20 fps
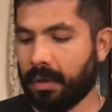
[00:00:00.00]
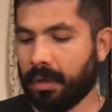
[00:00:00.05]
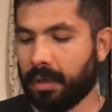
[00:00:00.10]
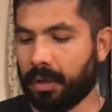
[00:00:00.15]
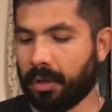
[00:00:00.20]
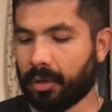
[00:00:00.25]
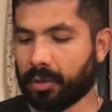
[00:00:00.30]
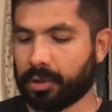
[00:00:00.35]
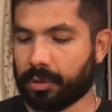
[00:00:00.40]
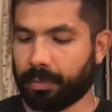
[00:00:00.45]

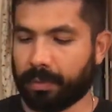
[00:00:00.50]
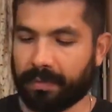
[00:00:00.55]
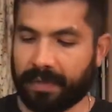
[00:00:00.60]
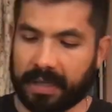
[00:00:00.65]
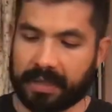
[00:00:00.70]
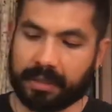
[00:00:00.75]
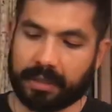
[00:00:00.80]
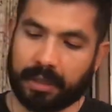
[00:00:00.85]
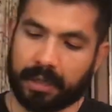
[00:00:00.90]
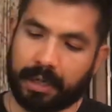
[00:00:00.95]
It also
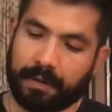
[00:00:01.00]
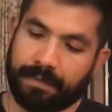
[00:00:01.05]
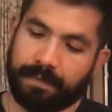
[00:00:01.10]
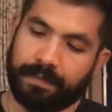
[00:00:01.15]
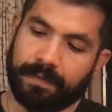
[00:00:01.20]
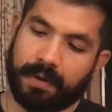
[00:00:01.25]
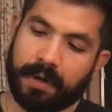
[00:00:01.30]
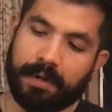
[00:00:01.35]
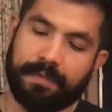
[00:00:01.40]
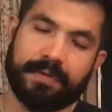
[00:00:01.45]
provides a lot
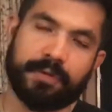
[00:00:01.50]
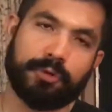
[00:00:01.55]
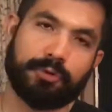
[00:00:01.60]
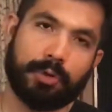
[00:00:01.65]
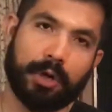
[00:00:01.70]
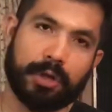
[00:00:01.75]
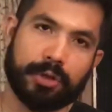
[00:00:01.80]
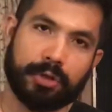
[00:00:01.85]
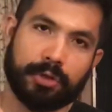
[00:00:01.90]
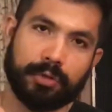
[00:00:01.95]
of
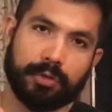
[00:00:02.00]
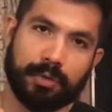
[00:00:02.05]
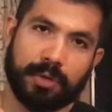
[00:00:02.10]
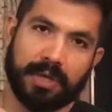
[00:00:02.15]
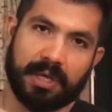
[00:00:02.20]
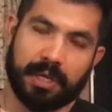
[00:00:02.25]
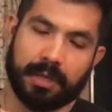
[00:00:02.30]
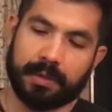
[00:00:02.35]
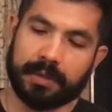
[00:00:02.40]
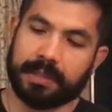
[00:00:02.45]
structure to
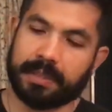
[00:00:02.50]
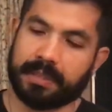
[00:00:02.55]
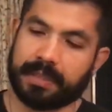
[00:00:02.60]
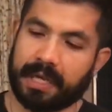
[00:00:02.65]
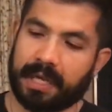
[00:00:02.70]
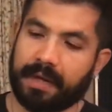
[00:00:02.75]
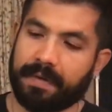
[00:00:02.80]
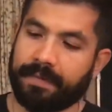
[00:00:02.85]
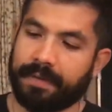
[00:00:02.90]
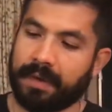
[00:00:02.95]
the heel
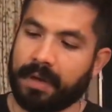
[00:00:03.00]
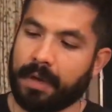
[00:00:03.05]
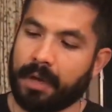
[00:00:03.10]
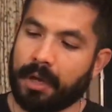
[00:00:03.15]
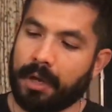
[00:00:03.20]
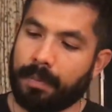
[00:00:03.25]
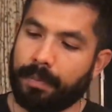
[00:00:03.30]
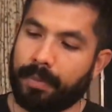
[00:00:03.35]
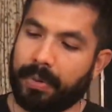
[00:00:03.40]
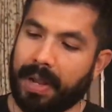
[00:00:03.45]
itself,
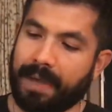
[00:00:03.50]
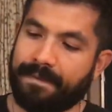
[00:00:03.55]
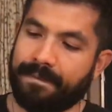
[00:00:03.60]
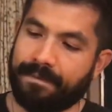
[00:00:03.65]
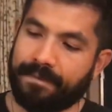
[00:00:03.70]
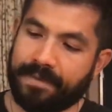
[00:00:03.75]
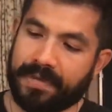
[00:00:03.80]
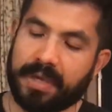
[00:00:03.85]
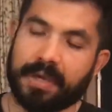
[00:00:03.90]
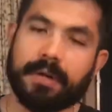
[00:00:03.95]
but I
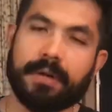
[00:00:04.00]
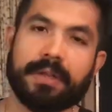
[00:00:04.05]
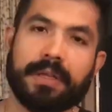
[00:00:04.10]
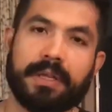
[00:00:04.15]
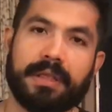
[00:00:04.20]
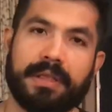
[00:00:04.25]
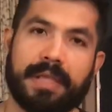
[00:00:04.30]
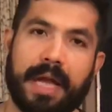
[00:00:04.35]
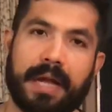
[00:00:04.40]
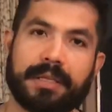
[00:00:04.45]
feel
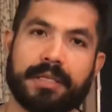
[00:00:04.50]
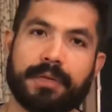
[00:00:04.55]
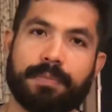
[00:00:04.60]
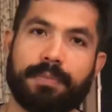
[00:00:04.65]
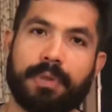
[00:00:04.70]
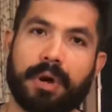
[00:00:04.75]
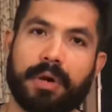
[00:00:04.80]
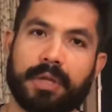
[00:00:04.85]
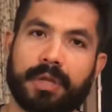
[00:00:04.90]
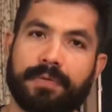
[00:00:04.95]
that that's a
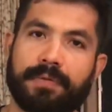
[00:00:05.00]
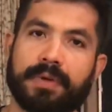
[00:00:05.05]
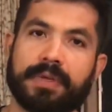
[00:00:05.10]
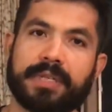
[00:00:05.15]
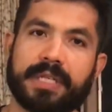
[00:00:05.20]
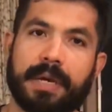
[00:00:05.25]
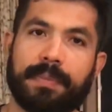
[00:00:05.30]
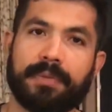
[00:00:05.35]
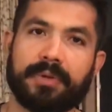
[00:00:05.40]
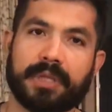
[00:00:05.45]
part that, for
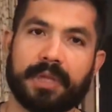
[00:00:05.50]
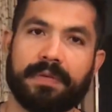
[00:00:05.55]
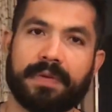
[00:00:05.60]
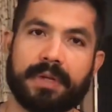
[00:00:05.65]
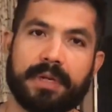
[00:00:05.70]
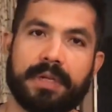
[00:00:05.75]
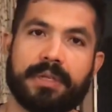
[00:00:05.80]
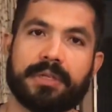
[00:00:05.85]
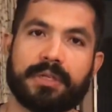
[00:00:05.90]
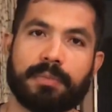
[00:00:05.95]
example,
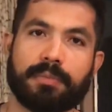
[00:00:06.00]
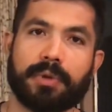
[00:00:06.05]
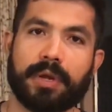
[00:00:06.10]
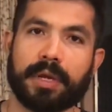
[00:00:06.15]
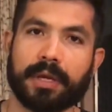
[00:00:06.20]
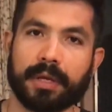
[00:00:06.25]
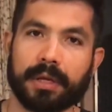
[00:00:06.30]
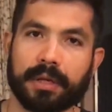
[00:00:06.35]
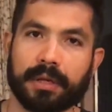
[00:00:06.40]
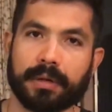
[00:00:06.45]
definitely needs some
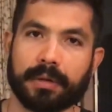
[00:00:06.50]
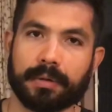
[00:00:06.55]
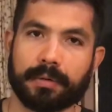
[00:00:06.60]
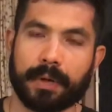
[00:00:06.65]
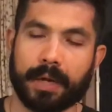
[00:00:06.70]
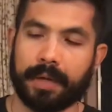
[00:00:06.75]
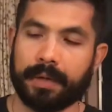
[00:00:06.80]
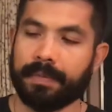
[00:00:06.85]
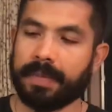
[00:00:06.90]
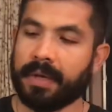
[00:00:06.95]
breaking in,
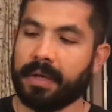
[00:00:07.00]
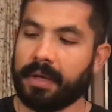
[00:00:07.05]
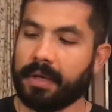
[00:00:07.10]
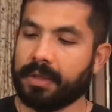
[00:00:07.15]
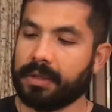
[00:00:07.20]
right?